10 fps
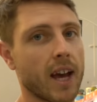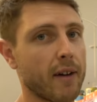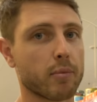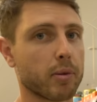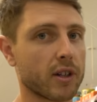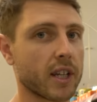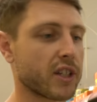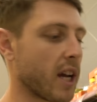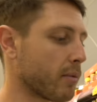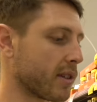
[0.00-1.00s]
have a protein
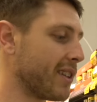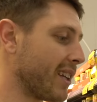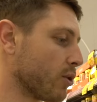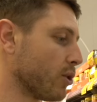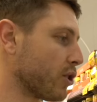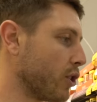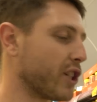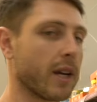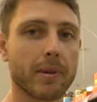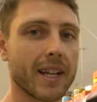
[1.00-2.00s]
shake, because that's also
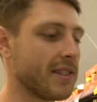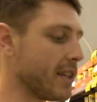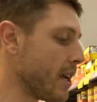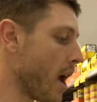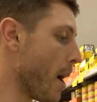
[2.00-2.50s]
cheap and easy.